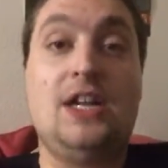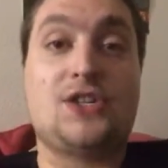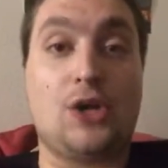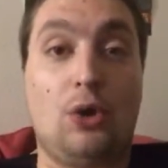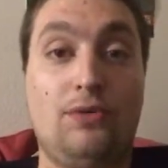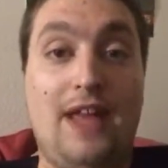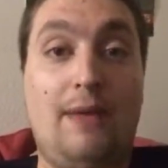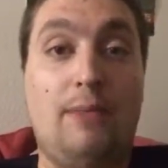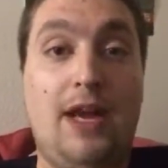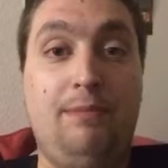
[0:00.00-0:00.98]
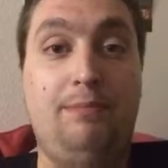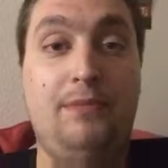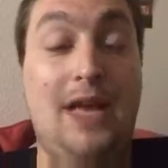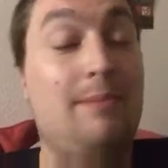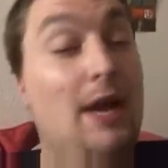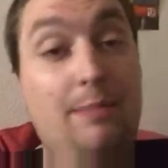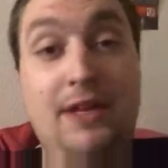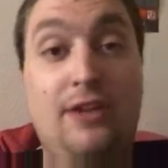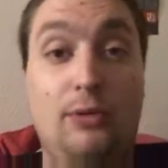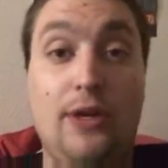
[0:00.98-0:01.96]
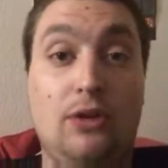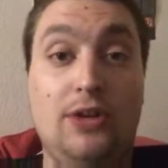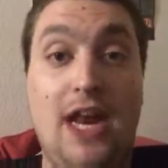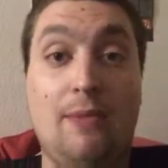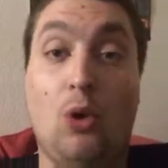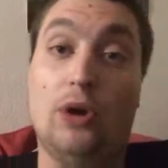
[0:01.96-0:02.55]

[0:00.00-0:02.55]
So that might be their real name,